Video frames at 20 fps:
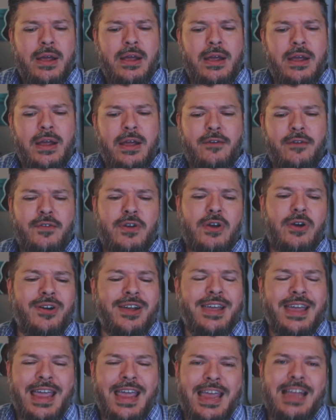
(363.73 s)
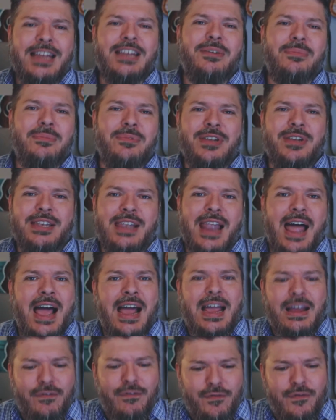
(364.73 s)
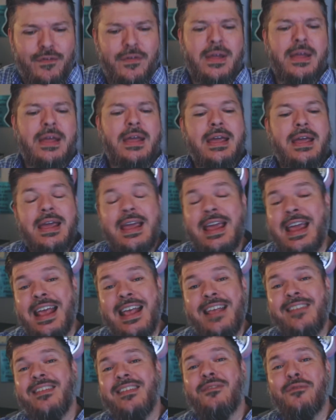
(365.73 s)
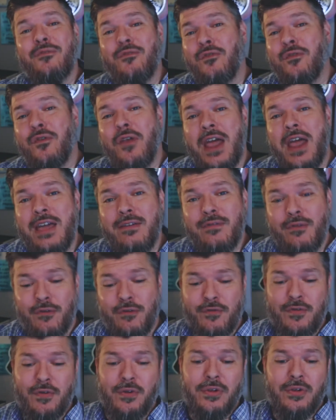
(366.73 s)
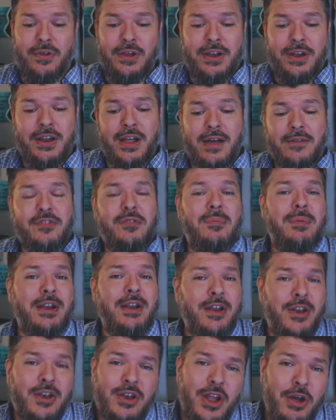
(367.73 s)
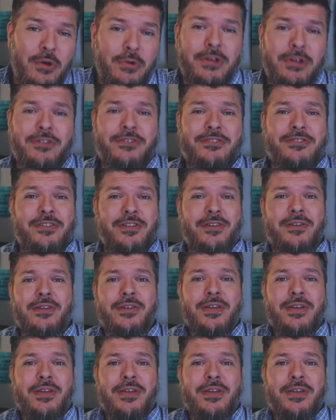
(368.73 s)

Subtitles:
If your kingdom life isn't flavorful enough to be noticed,